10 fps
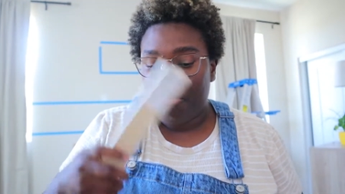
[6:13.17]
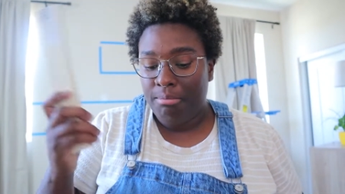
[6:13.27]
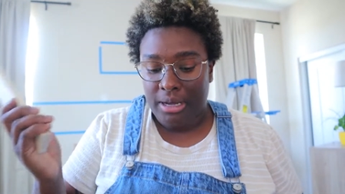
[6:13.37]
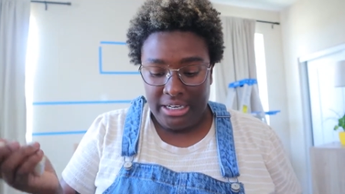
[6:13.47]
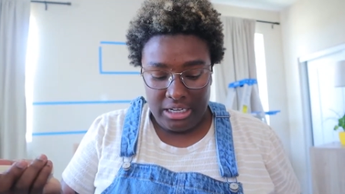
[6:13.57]

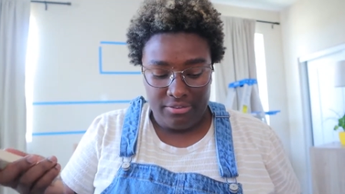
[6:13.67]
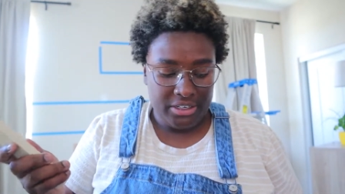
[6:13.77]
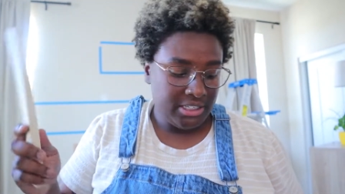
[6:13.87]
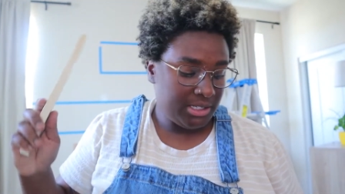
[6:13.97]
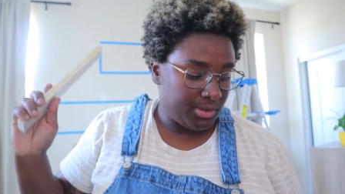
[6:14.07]
Body
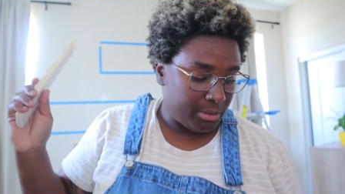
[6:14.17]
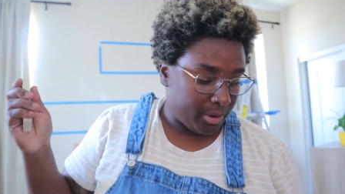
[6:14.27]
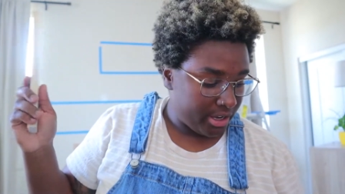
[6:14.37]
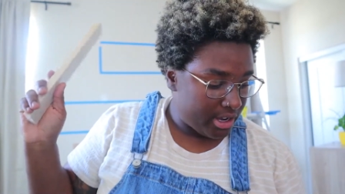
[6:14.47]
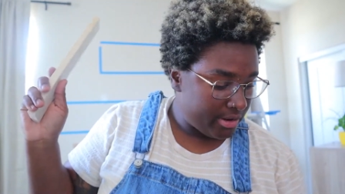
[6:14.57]
confidence is what I'm
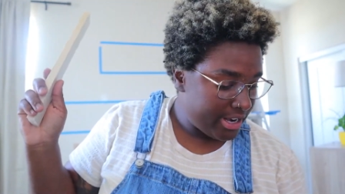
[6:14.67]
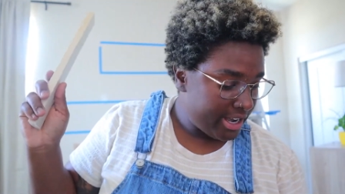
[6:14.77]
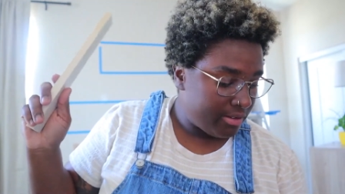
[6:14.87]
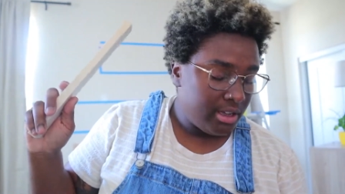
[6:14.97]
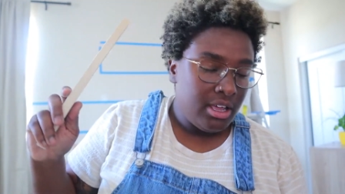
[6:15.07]
working on right
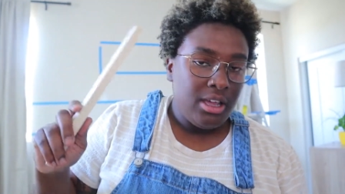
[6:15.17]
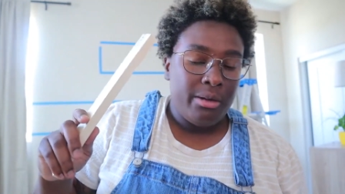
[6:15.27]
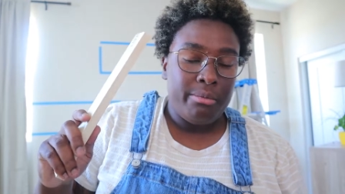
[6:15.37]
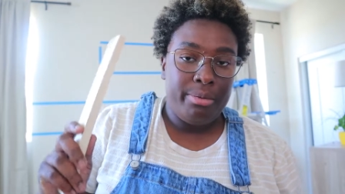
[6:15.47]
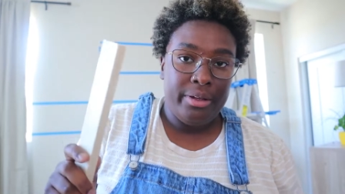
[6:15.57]
now.
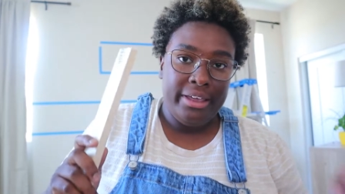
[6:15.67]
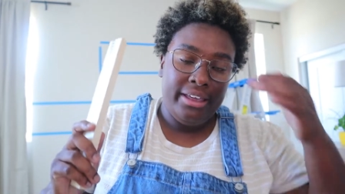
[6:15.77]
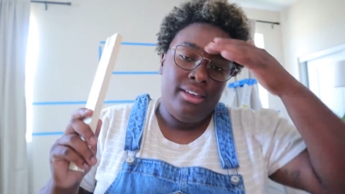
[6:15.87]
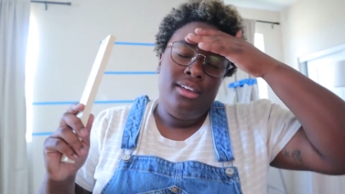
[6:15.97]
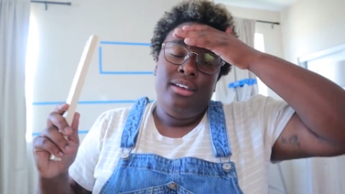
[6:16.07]
But
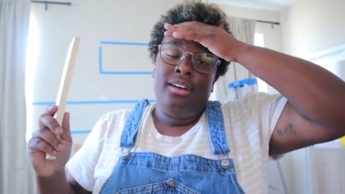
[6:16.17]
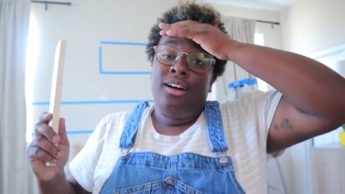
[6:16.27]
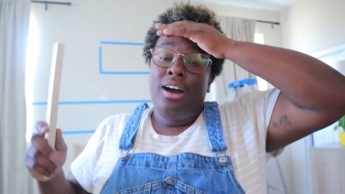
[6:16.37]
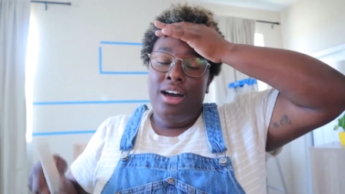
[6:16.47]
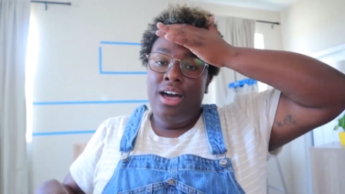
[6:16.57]

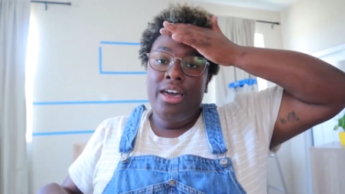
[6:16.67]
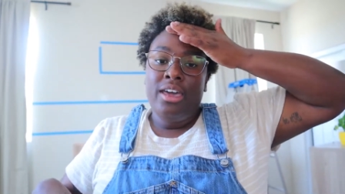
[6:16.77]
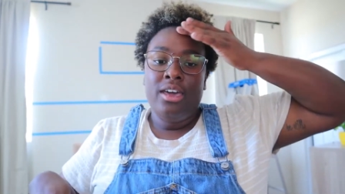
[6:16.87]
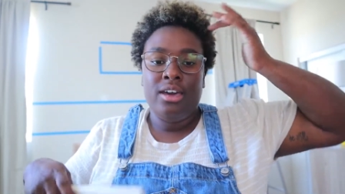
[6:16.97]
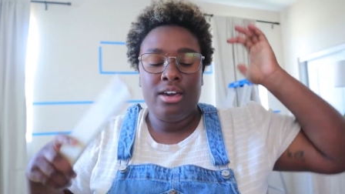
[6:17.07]

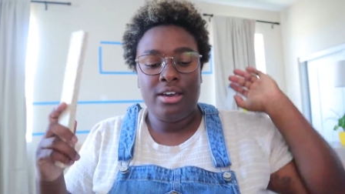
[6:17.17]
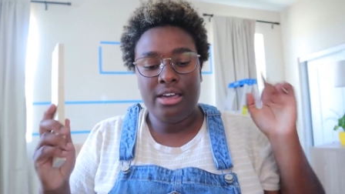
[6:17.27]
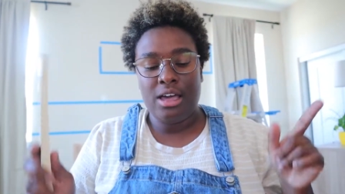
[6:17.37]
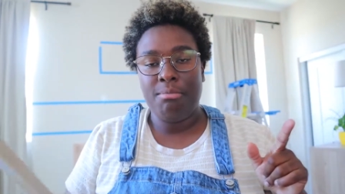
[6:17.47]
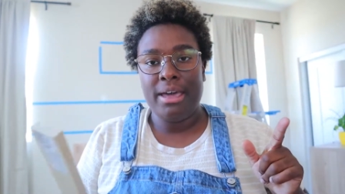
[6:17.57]
I
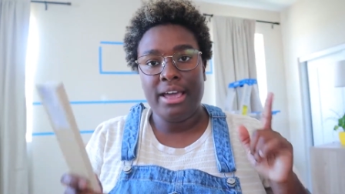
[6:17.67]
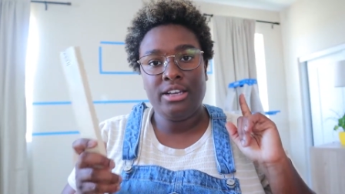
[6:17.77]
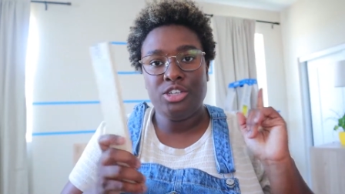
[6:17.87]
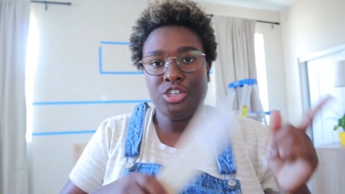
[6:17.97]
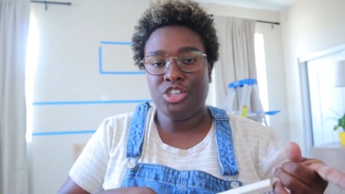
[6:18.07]
got
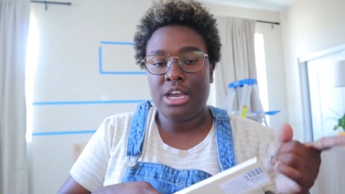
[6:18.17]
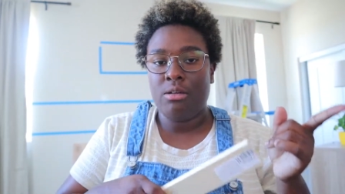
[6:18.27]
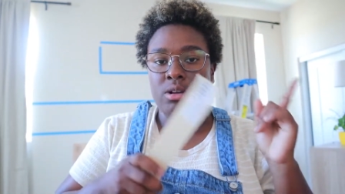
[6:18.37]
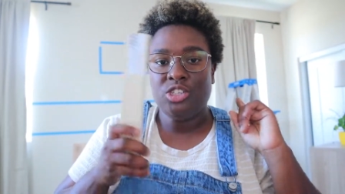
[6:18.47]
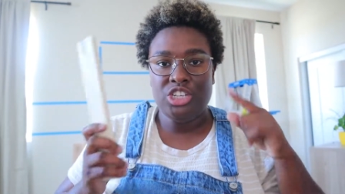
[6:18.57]
back, took a
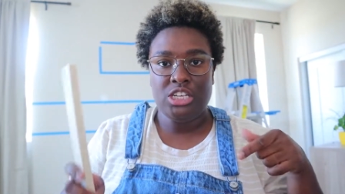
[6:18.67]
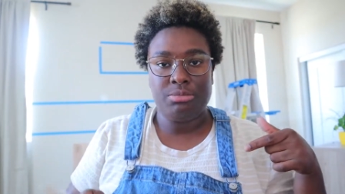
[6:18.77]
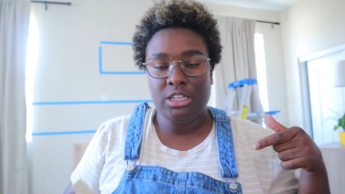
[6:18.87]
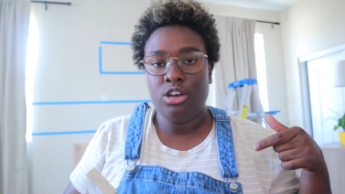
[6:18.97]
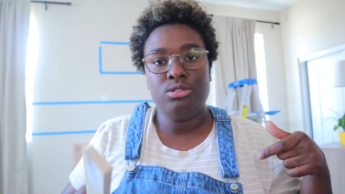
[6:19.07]
shower,
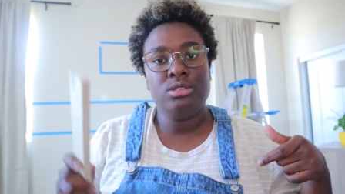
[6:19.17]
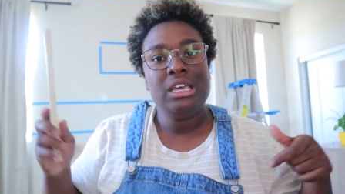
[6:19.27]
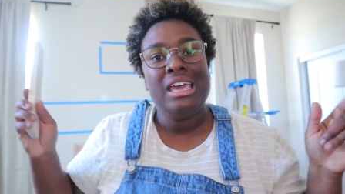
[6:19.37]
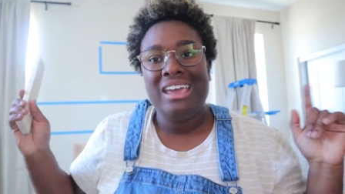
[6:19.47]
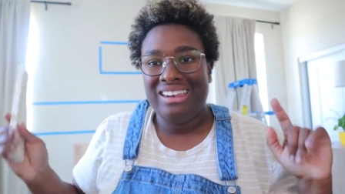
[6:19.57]
changed clothes,
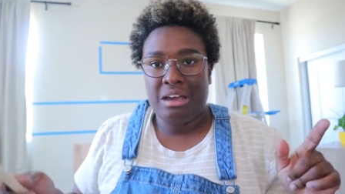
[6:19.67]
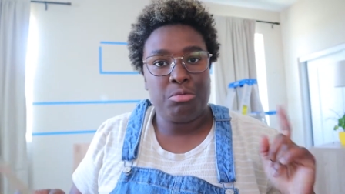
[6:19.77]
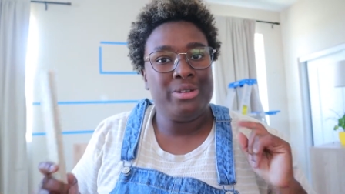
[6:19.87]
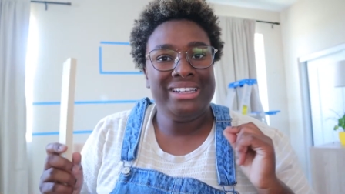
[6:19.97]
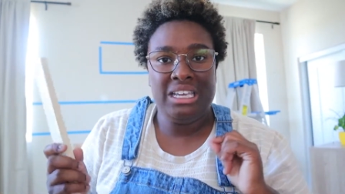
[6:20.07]
and now
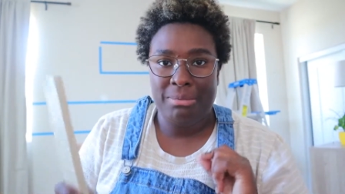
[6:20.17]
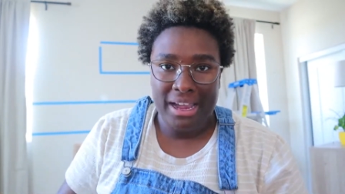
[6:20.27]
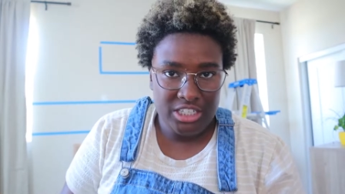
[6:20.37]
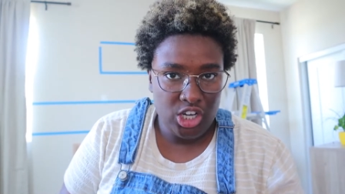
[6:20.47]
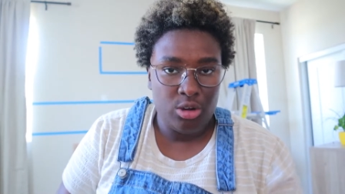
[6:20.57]
ready to get
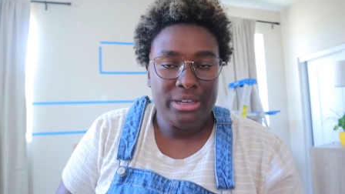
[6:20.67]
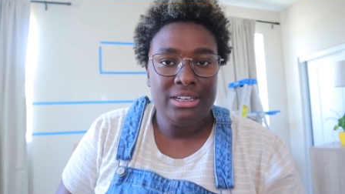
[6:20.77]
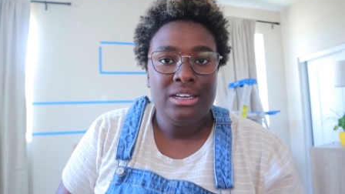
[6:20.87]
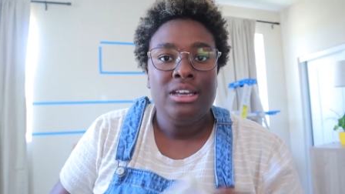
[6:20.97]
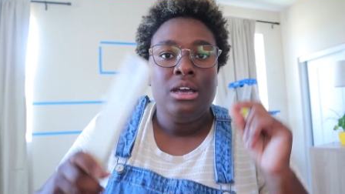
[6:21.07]
back to going
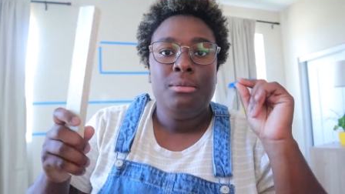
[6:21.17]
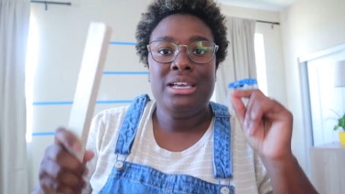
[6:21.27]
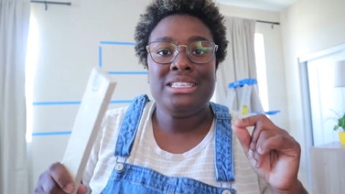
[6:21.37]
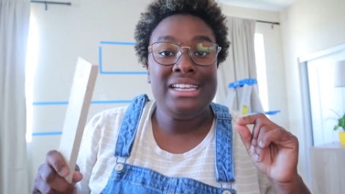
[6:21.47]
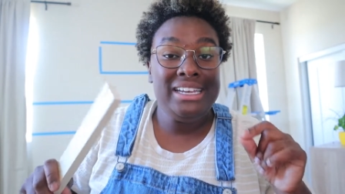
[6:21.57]

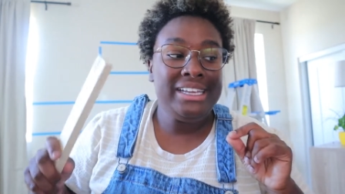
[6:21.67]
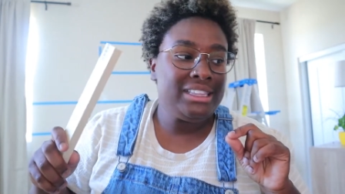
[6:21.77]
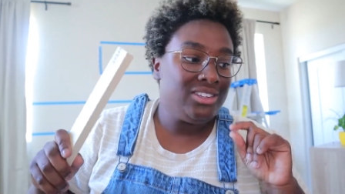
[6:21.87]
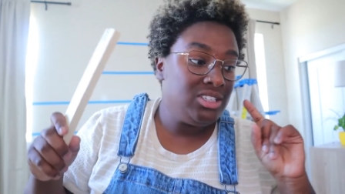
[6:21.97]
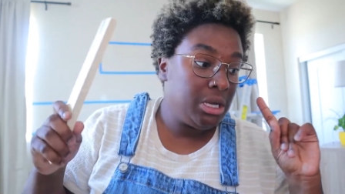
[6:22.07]
because I need to
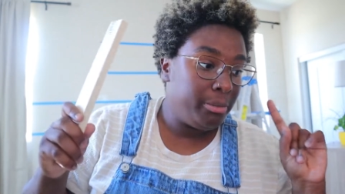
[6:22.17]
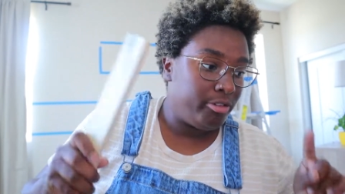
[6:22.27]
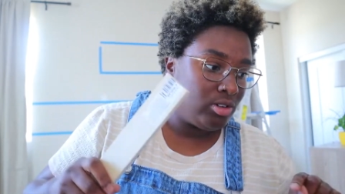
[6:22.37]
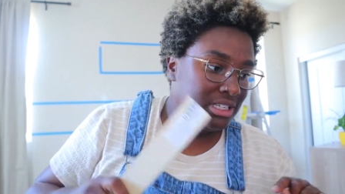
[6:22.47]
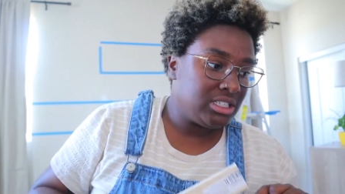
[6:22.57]
get this done
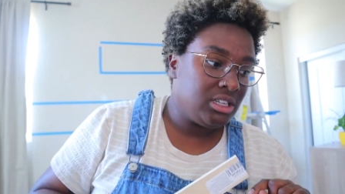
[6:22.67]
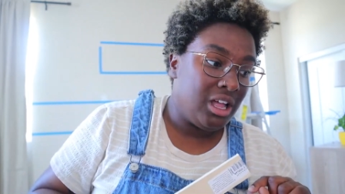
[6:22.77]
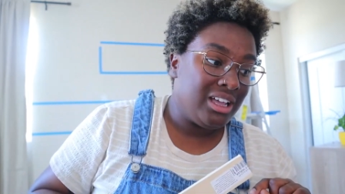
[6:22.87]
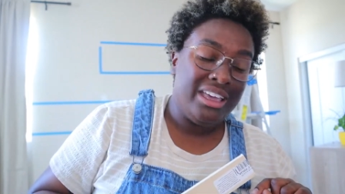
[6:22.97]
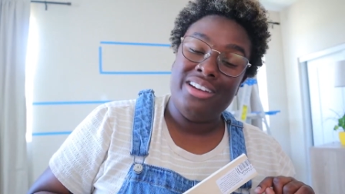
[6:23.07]
before 6
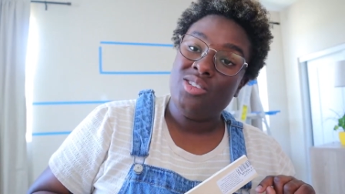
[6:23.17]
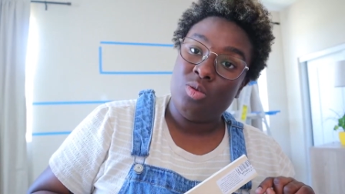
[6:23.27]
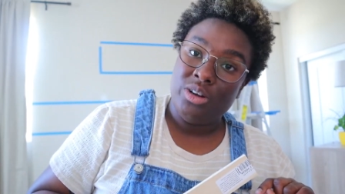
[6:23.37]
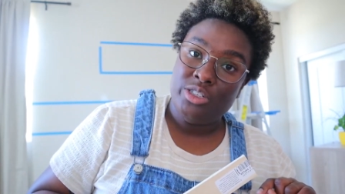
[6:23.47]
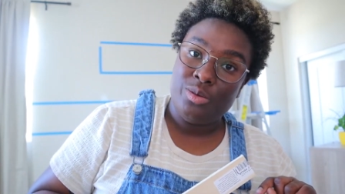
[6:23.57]
o'clock, and it's
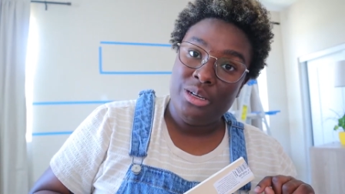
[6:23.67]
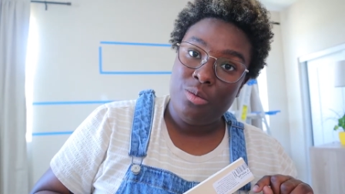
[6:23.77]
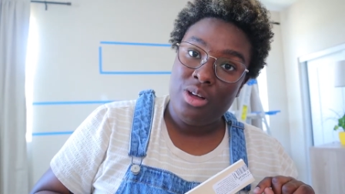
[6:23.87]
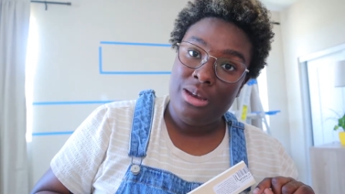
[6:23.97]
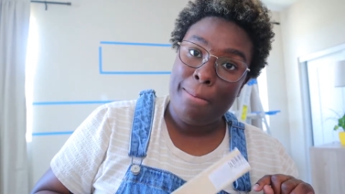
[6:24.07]

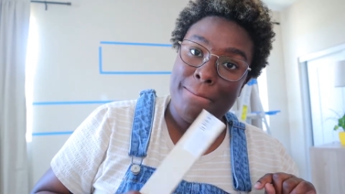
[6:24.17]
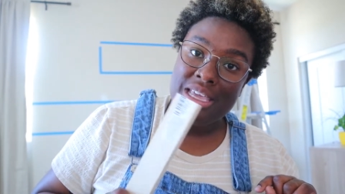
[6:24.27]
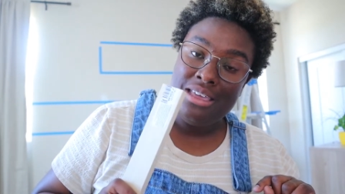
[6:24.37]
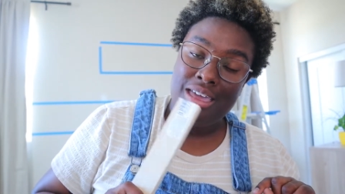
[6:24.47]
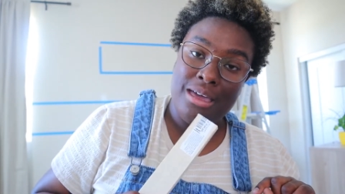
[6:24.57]
1:21
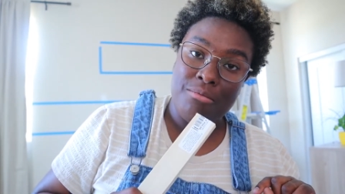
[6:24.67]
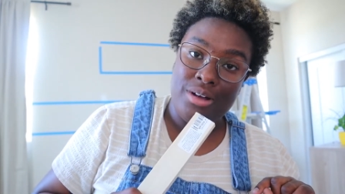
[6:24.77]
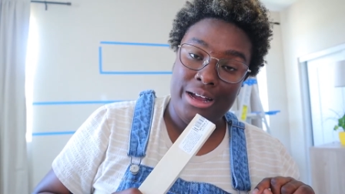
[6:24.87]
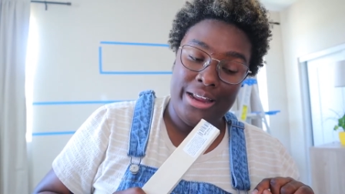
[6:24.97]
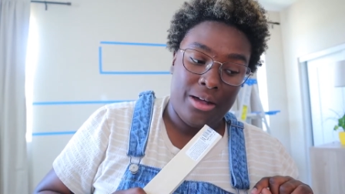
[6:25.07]
p.m.
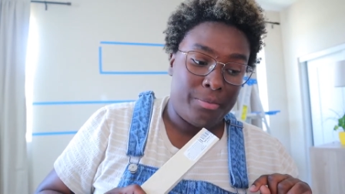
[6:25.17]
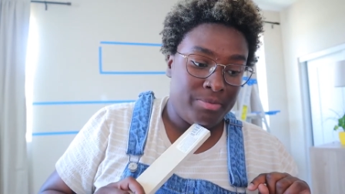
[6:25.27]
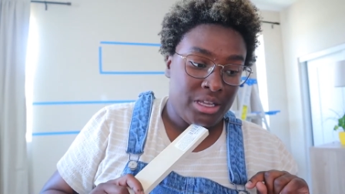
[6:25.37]
right now.